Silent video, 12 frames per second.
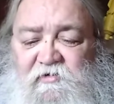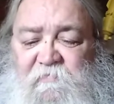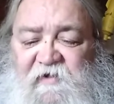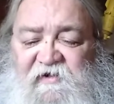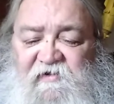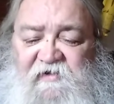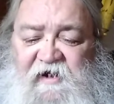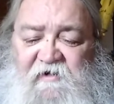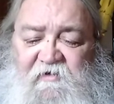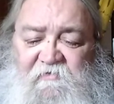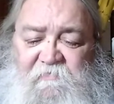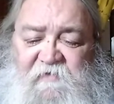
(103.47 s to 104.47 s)
to make it
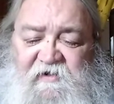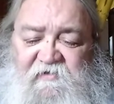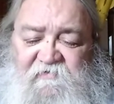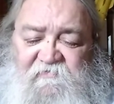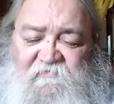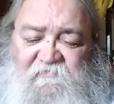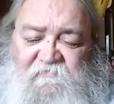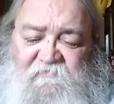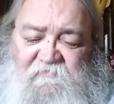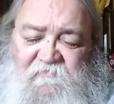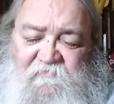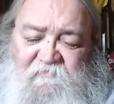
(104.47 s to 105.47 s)
carry, to make it
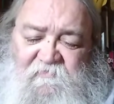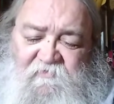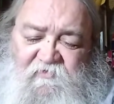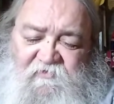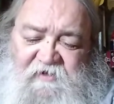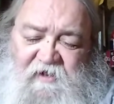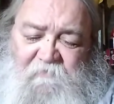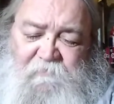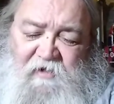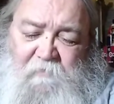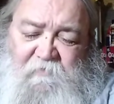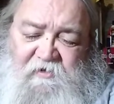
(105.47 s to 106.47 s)
hook down
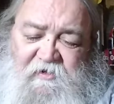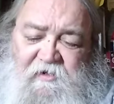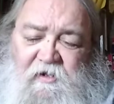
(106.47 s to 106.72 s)
properly.